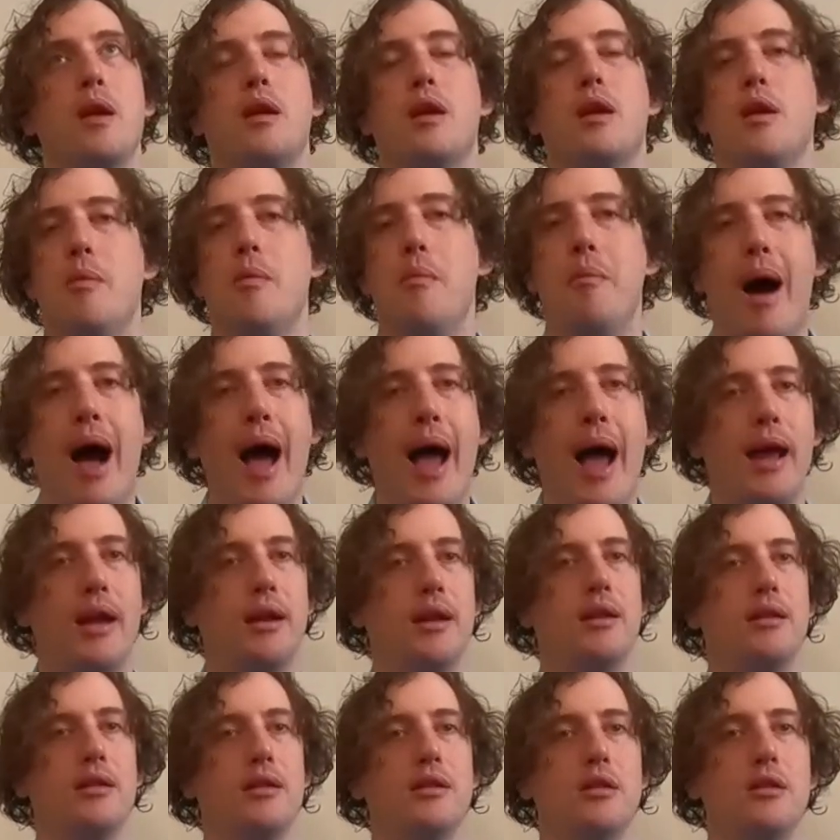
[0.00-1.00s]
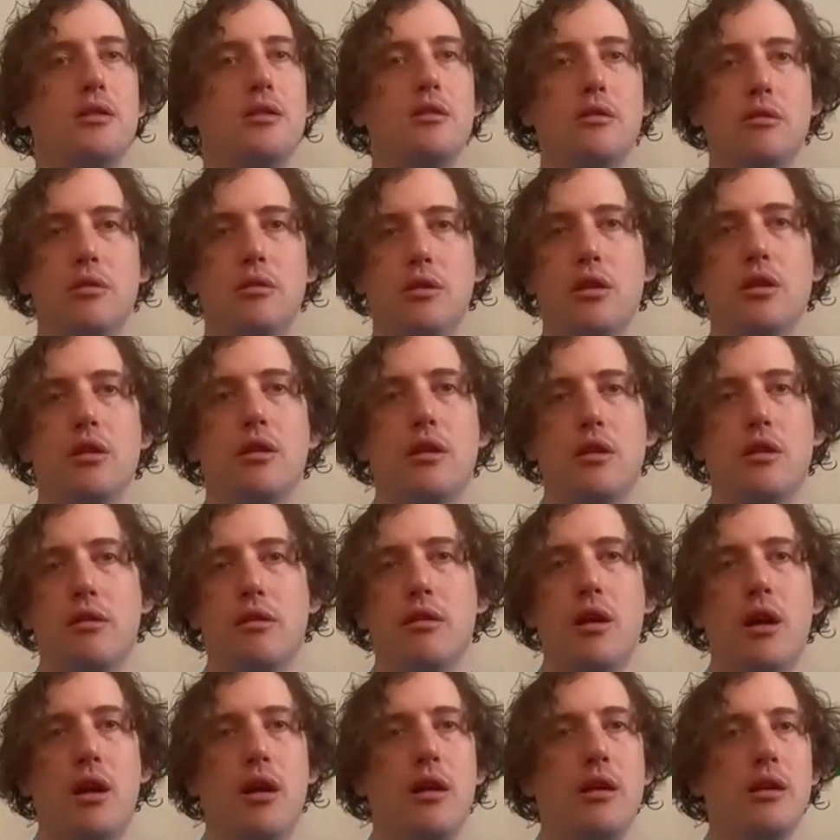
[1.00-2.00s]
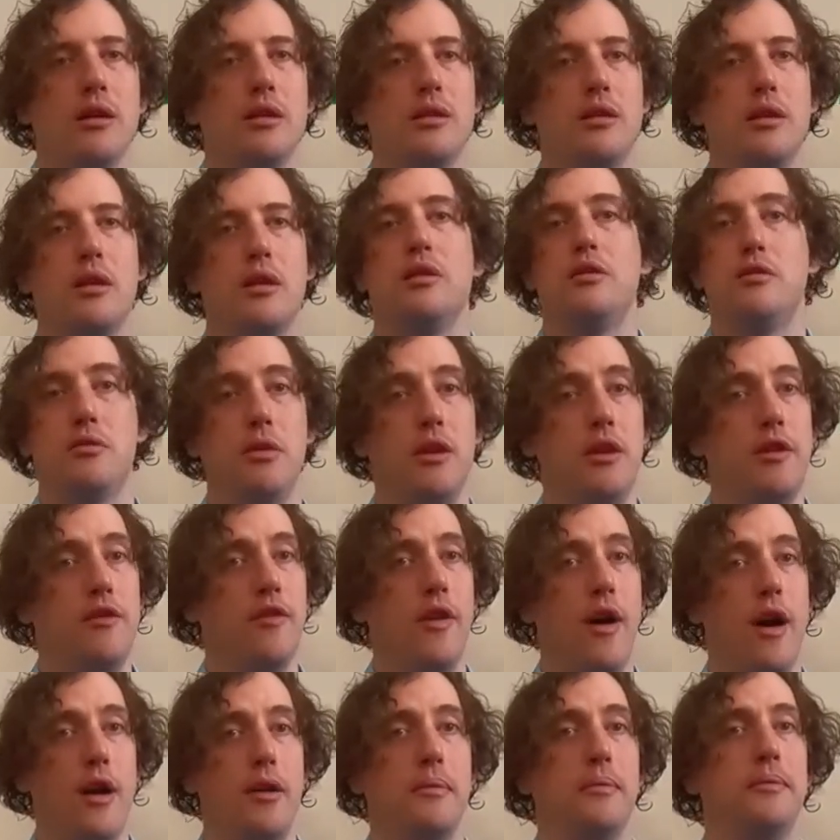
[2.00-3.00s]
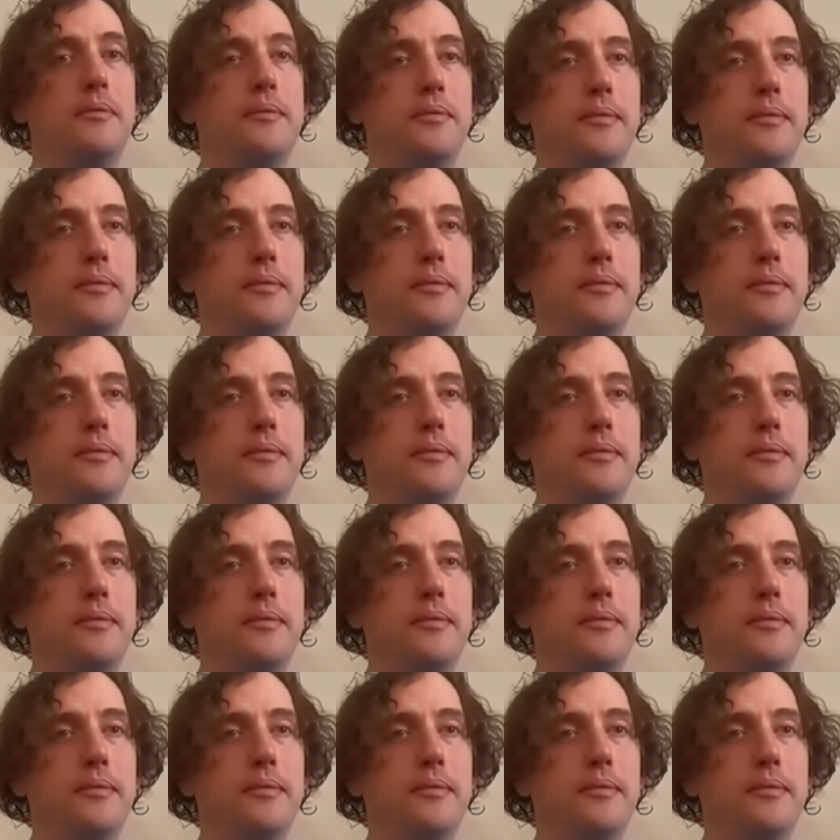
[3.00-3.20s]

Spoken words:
combine into your career, and it's really fun.